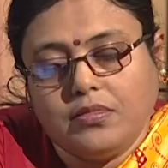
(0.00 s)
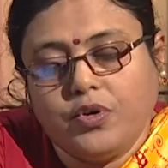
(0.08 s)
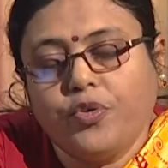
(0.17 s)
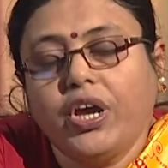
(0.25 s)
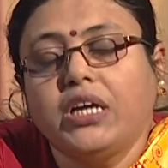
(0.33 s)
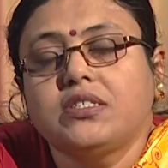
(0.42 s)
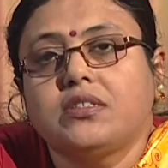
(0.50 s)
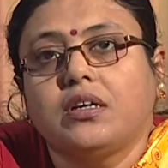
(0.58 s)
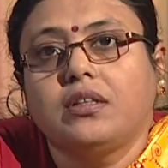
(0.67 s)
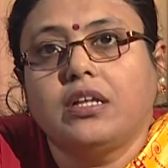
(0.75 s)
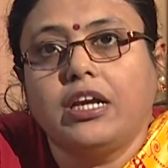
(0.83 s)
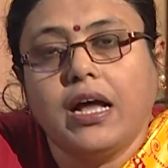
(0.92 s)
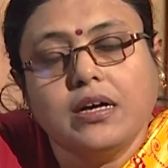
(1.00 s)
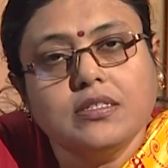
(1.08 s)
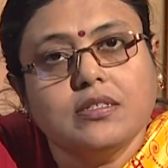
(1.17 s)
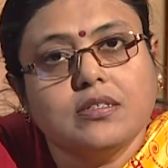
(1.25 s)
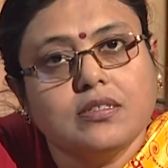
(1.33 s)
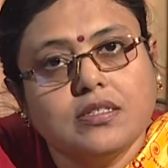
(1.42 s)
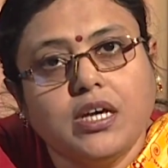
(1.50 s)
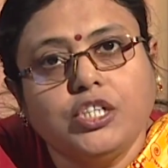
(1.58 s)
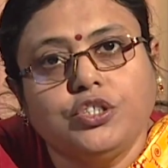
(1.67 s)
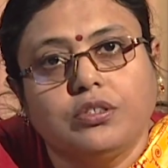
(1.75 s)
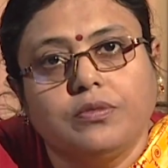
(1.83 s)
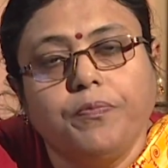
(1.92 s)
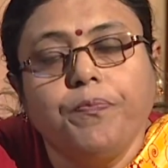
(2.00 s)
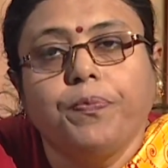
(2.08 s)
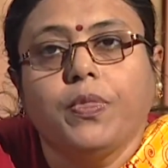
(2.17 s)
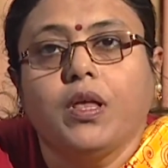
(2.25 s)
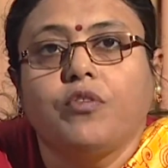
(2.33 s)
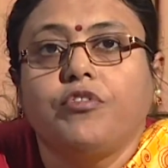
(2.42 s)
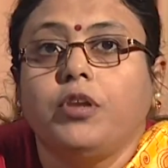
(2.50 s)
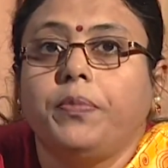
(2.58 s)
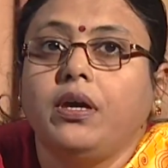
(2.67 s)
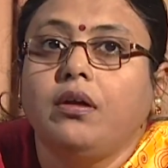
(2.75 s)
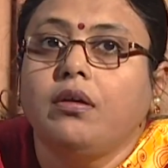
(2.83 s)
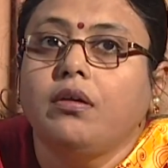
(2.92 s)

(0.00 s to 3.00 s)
raised in the last session will be